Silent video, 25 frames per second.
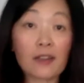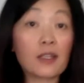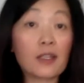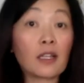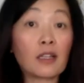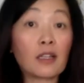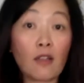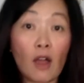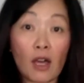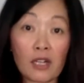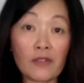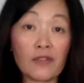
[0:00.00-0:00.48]
a
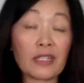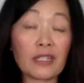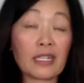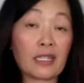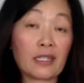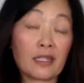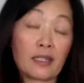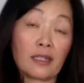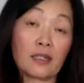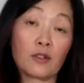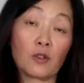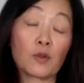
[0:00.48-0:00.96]
lot of
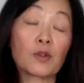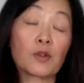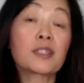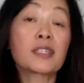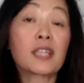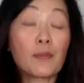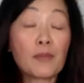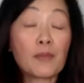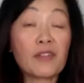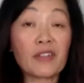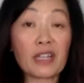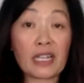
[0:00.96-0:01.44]
it
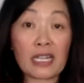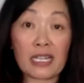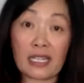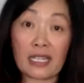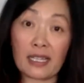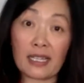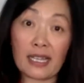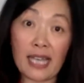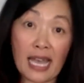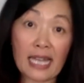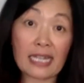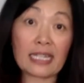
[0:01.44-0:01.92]
some of
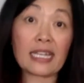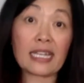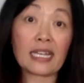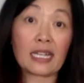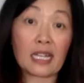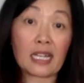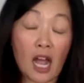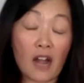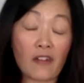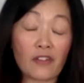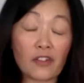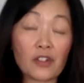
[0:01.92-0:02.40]
it can get
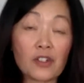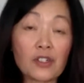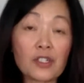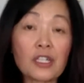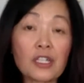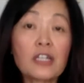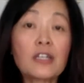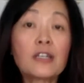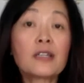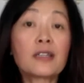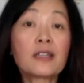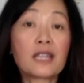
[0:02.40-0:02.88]
covered.
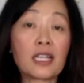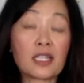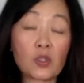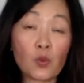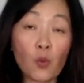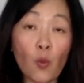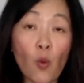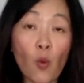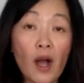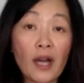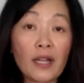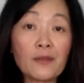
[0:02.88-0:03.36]
That's
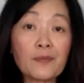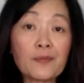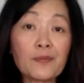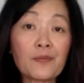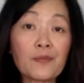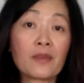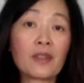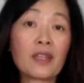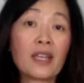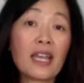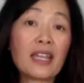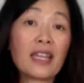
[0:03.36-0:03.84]
one.
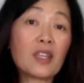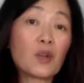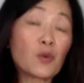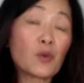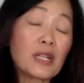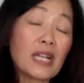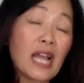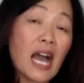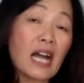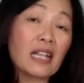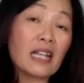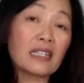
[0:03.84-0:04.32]
And the
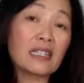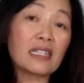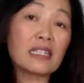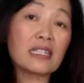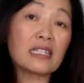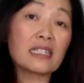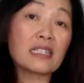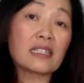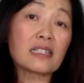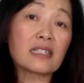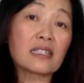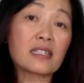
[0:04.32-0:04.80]

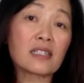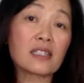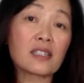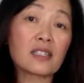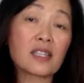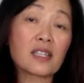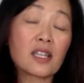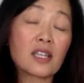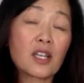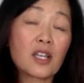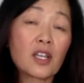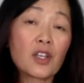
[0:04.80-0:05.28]
reality
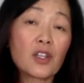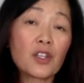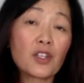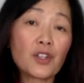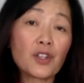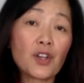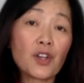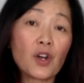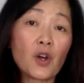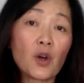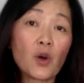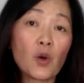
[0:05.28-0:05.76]
is
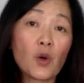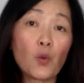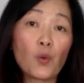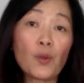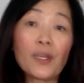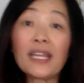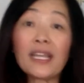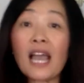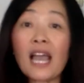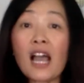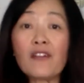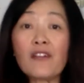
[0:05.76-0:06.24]

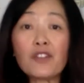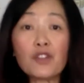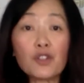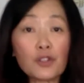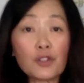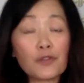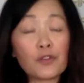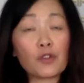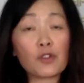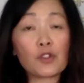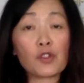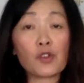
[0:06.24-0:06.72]
we have
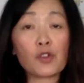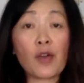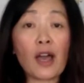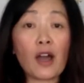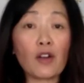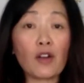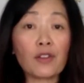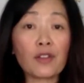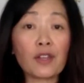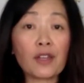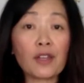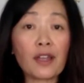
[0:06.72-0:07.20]
universal
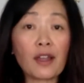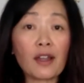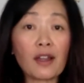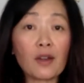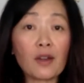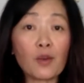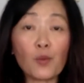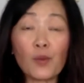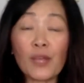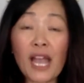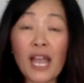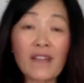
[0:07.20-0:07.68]
health
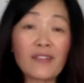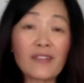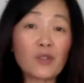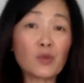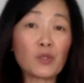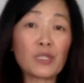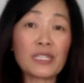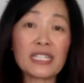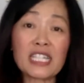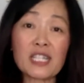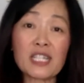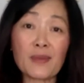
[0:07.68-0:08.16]
care. We haven't
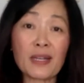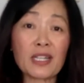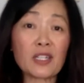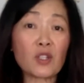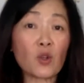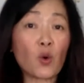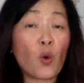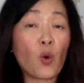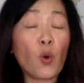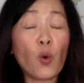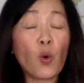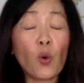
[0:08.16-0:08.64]
really spent
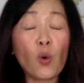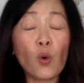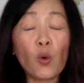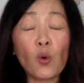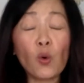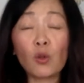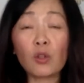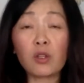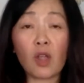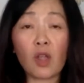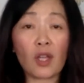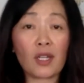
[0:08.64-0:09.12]
a
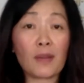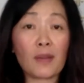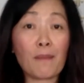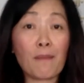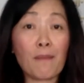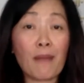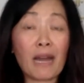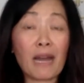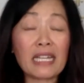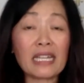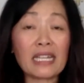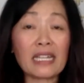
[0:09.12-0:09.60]
whole lot of
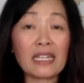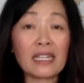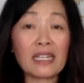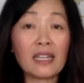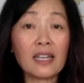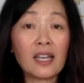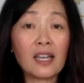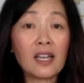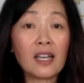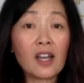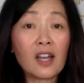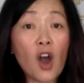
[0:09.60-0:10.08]
money
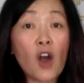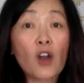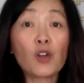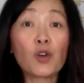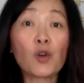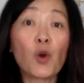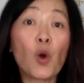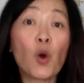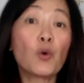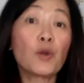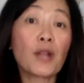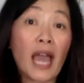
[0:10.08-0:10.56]
on
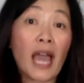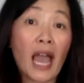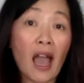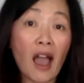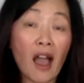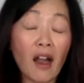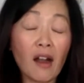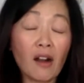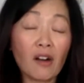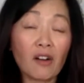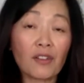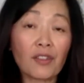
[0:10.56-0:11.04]
our own
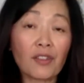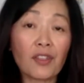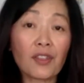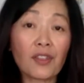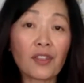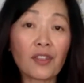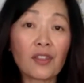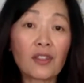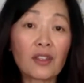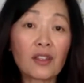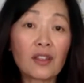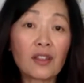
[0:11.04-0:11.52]
health
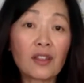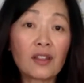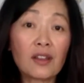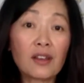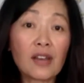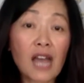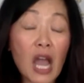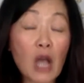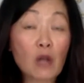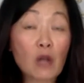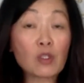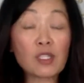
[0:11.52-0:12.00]

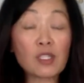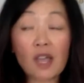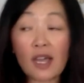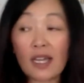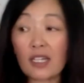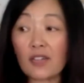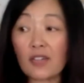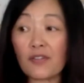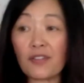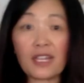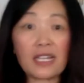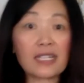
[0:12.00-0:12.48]
outside
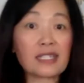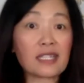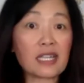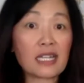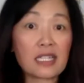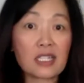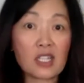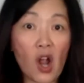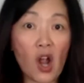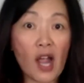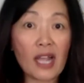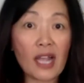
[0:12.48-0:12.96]
of things
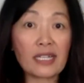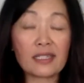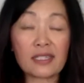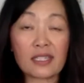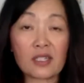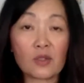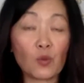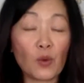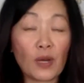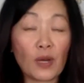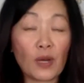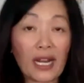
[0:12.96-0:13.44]
like diets
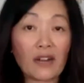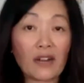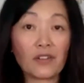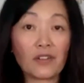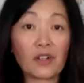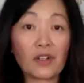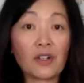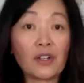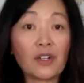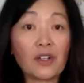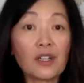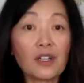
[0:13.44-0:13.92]
and
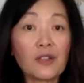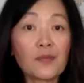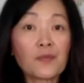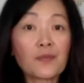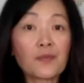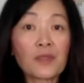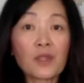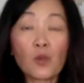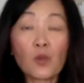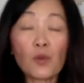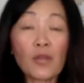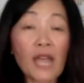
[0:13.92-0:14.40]
whatever.
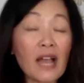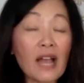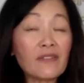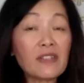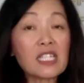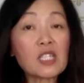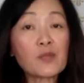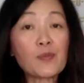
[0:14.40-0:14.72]
We haven't